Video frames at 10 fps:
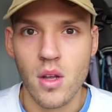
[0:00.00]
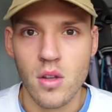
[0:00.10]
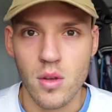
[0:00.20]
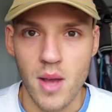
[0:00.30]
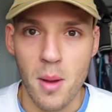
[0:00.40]

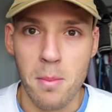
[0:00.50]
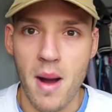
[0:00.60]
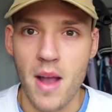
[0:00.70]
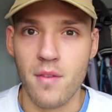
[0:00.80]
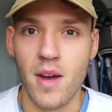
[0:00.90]
So yeah,
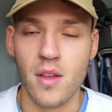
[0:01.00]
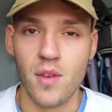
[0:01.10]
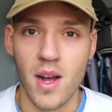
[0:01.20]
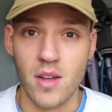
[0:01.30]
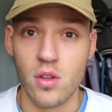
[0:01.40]
my advice
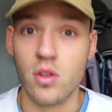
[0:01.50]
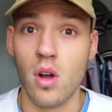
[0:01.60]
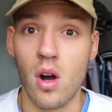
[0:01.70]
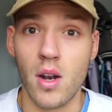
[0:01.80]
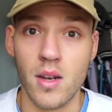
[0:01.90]
for that is
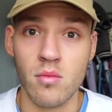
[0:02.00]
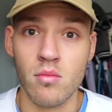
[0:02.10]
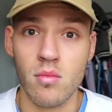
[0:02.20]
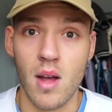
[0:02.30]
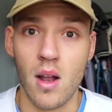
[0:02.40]
Starling.
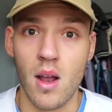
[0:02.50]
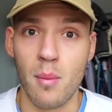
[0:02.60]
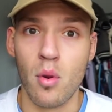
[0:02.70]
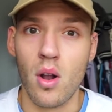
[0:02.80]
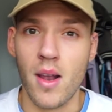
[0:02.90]
I'll
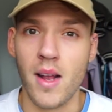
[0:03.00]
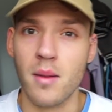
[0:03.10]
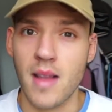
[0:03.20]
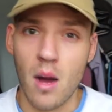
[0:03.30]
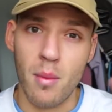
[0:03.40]
put a
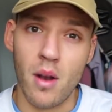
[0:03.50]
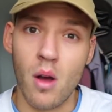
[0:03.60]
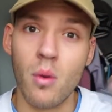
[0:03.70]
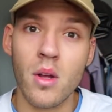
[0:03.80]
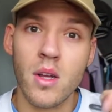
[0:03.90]
link down
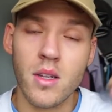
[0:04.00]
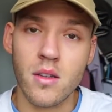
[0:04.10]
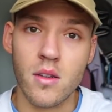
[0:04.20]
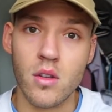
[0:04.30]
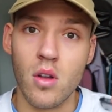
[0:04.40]
below
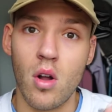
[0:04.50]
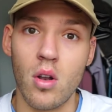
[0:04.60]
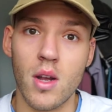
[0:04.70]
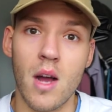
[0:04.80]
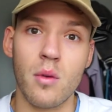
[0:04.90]
to the
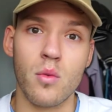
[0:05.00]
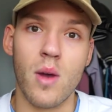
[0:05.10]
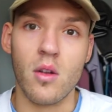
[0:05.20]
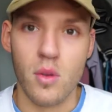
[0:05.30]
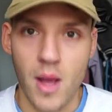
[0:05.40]
Starling account as
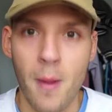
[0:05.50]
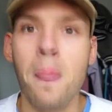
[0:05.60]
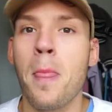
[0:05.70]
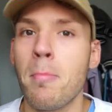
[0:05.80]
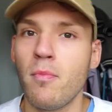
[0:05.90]
well. So yeah,
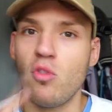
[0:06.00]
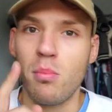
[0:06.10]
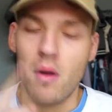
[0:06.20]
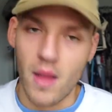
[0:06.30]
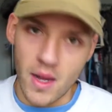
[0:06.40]

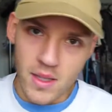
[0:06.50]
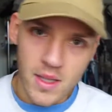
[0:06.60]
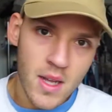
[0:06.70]
jump on that.